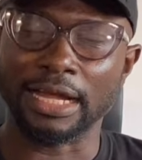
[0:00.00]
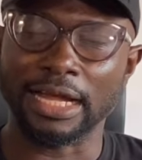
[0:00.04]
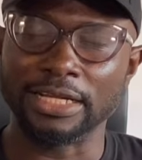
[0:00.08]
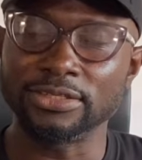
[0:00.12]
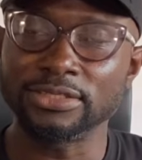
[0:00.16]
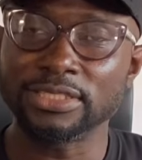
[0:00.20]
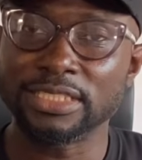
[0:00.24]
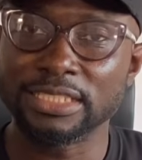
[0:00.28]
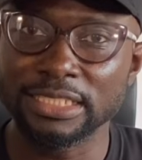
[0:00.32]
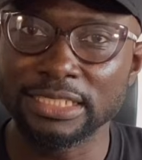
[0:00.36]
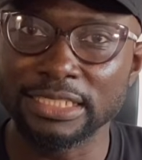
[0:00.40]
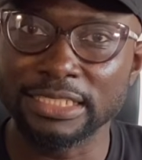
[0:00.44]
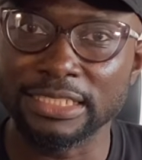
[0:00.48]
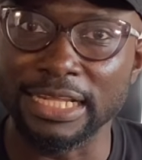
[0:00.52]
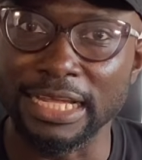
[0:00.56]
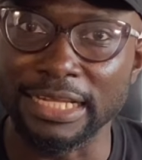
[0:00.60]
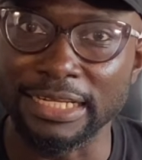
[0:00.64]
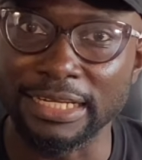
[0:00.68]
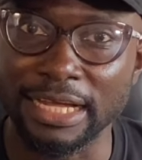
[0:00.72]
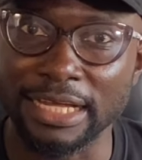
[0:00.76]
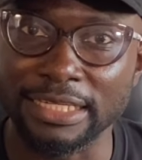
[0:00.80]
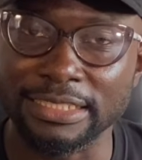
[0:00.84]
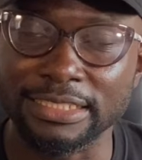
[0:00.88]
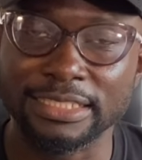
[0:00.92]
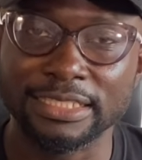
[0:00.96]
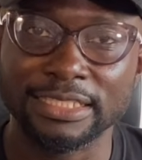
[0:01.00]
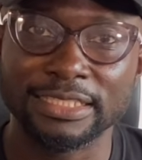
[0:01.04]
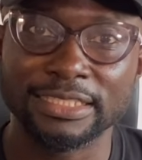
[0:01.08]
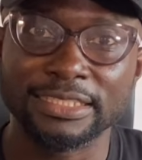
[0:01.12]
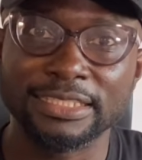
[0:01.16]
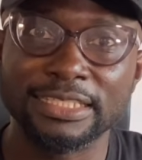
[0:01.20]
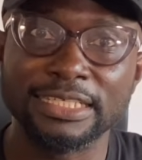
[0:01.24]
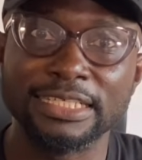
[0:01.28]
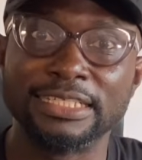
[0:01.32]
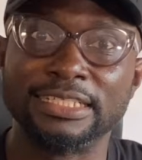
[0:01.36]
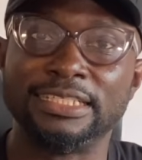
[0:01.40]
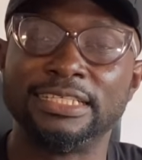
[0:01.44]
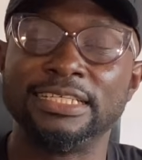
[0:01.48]
Are you seeing it like that?
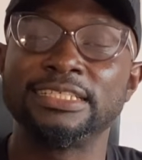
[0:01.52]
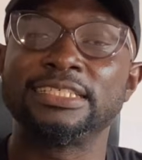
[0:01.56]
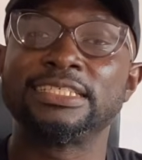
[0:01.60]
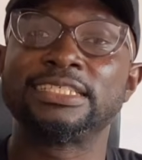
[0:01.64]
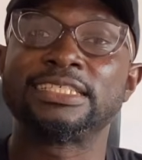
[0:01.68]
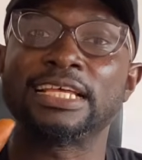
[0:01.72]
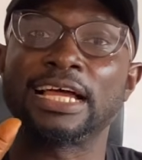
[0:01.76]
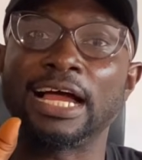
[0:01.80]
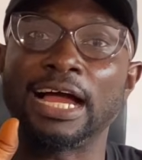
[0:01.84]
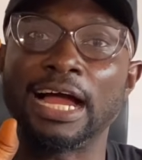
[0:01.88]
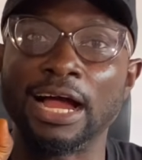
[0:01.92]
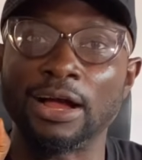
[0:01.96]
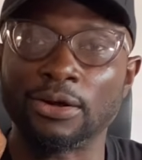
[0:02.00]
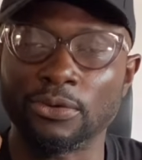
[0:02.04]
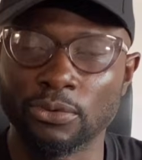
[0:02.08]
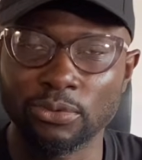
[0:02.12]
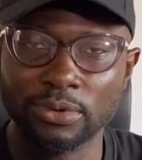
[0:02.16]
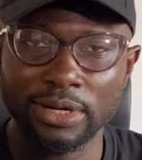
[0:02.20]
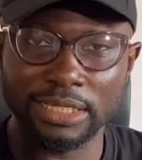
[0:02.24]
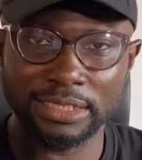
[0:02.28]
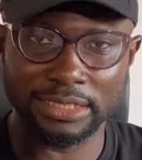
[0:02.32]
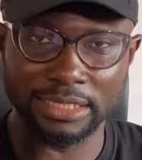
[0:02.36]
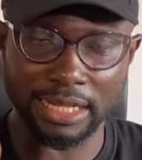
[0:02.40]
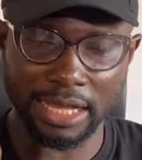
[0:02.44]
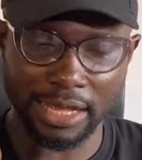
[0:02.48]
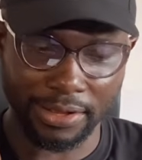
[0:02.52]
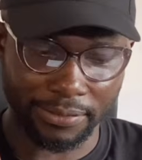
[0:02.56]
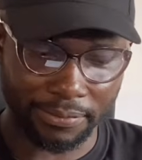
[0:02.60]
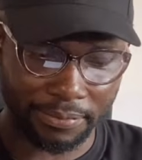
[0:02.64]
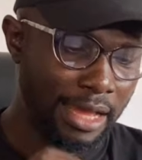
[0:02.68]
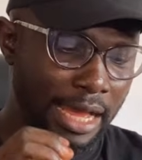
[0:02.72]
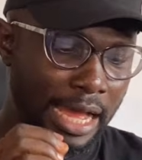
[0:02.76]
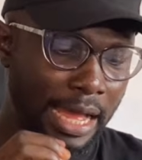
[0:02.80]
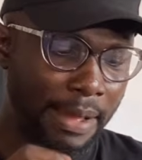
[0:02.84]
See, this is accurate now.